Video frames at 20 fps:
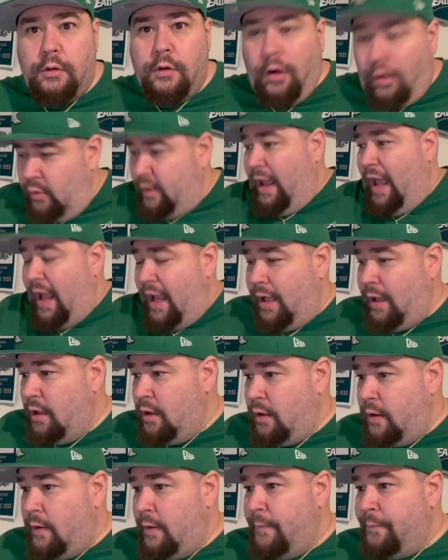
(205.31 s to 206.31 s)
okay,
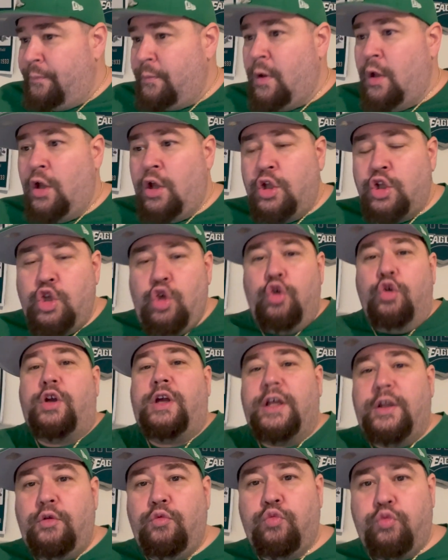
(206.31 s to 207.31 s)
you
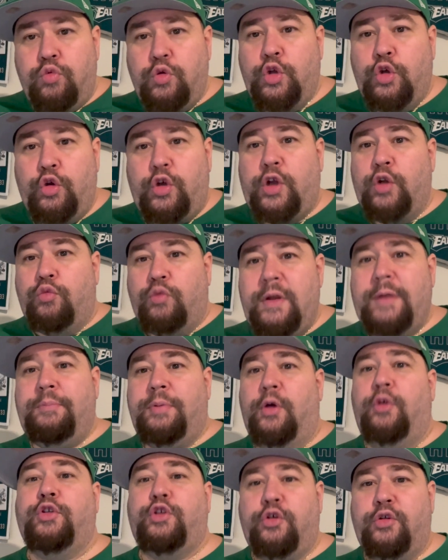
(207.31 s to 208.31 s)
could
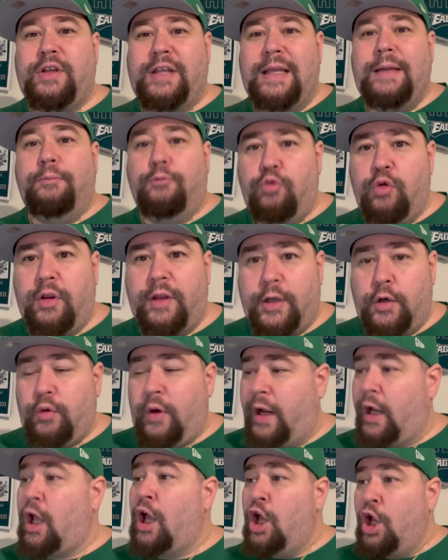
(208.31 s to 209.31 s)
rebuild your team really
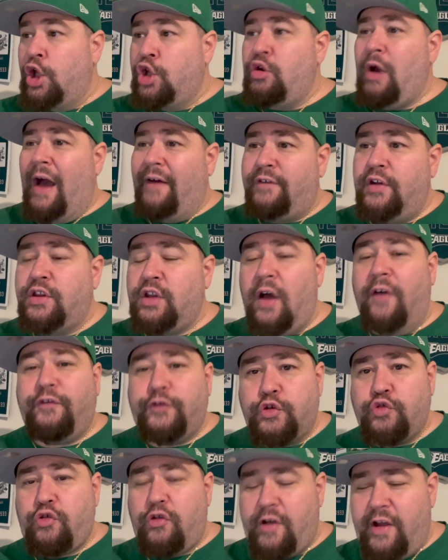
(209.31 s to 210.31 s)
quick. You have enough
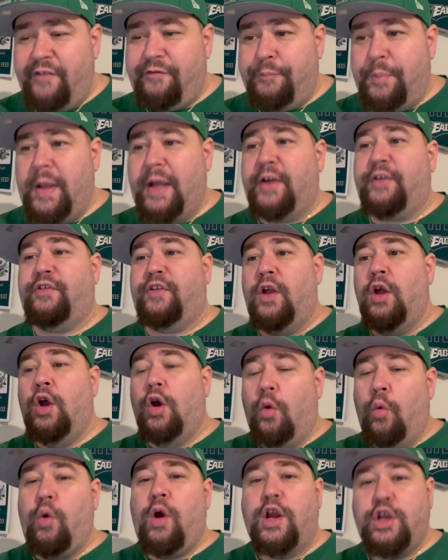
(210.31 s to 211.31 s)
draft picks
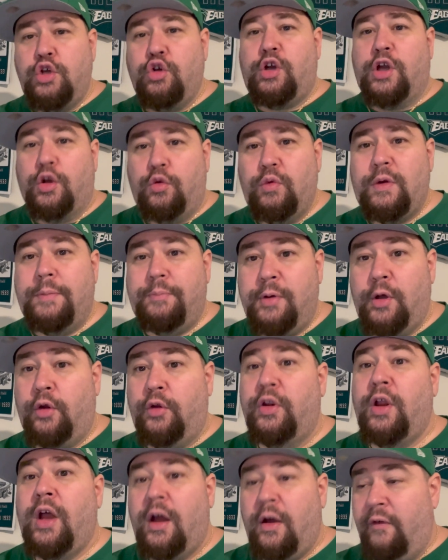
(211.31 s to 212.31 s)
where you could
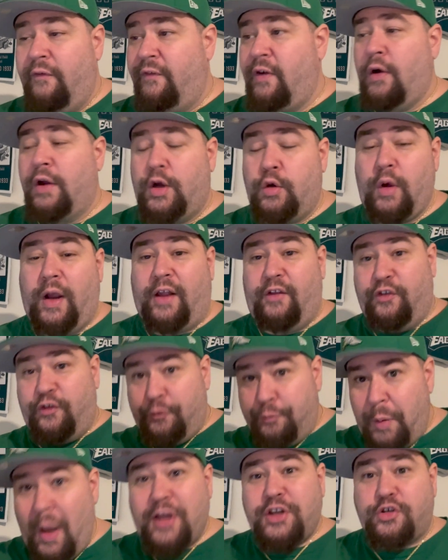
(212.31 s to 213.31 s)
rebuild very quick,
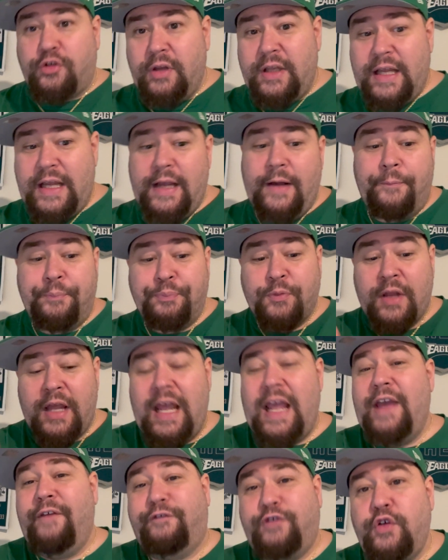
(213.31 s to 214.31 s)
especially
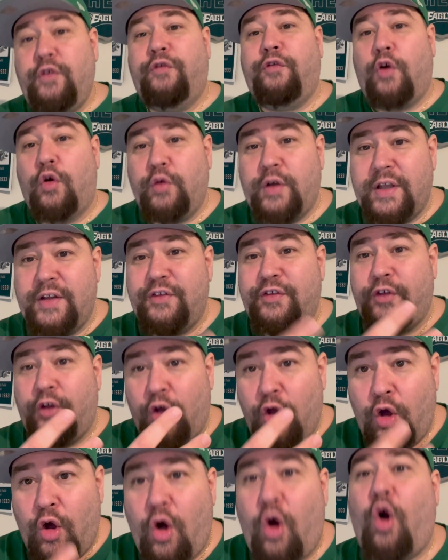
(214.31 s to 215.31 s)
if you focus
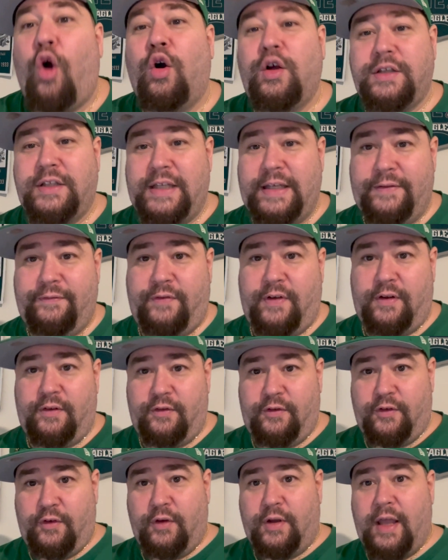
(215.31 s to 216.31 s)
on
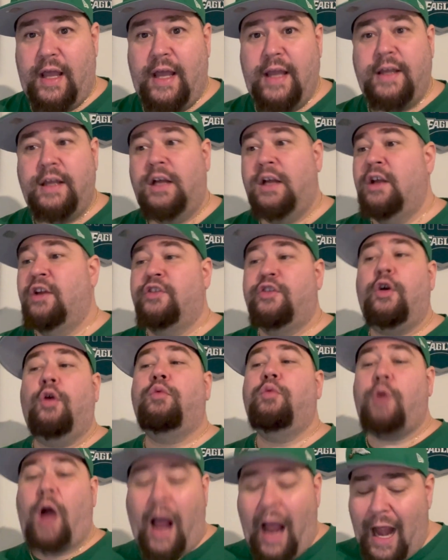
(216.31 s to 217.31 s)
defense, okay?
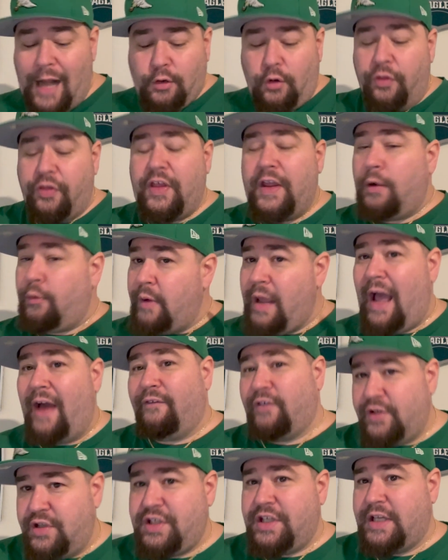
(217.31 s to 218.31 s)
So I don't think we have
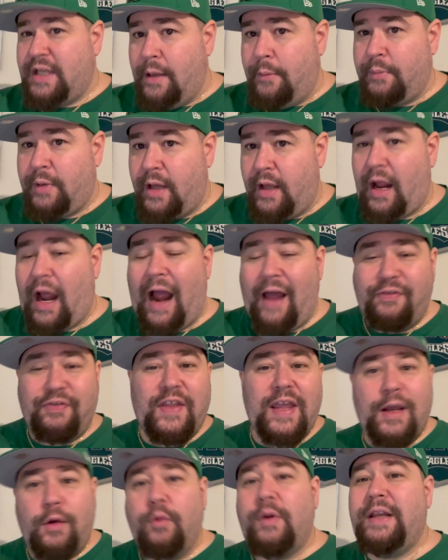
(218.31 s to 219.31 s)
a GM yet. I
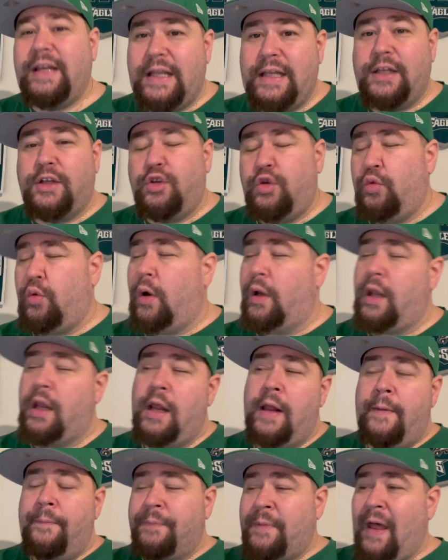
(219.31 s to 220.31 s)
think we need a new one.
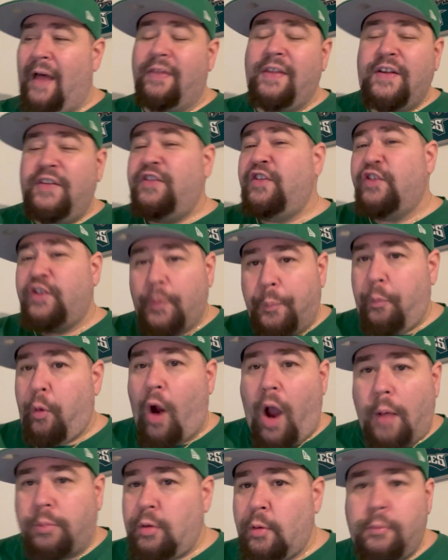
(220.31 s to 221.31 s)
Now, this is a
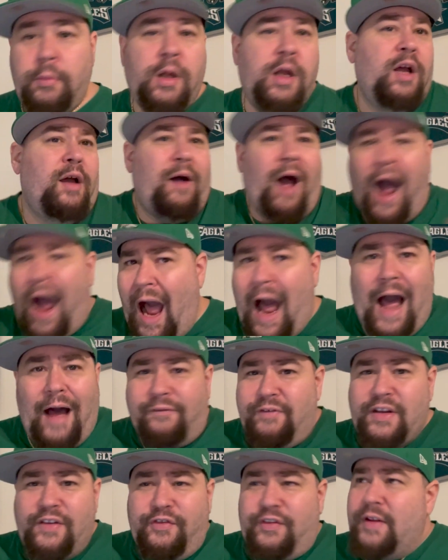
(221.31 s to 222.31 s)
problem,
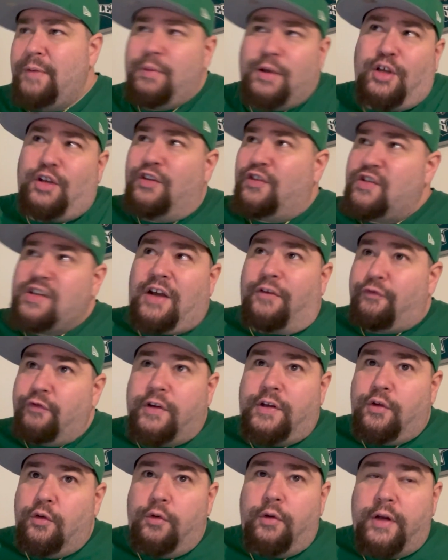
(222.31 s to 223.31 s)
obviously, because Jeffrey
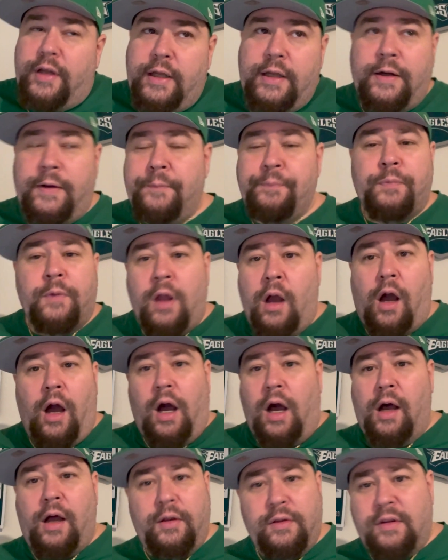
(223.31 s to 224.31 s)
Lurie
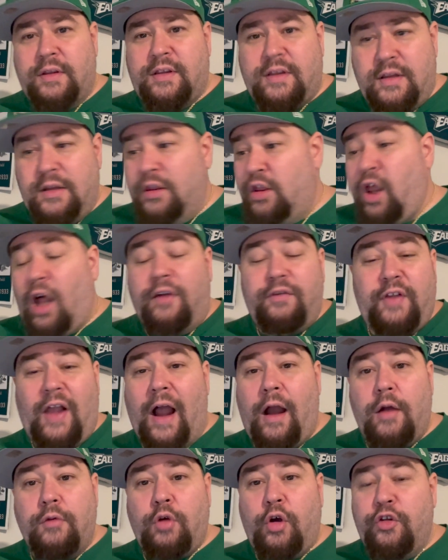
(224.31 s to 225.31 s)
loves
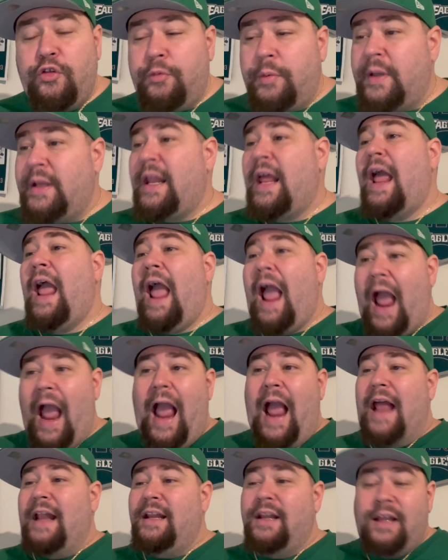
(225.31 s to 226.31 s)
Howie Roseman,
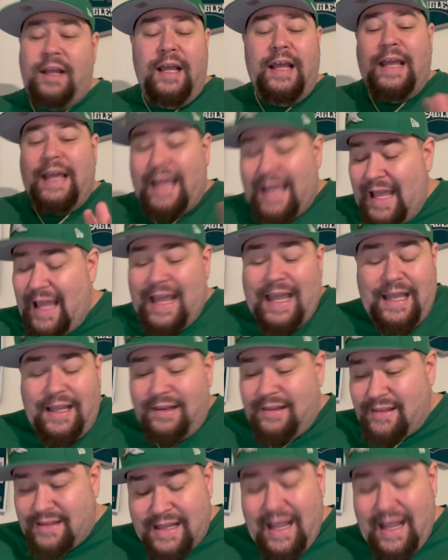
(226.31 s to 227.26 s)
and he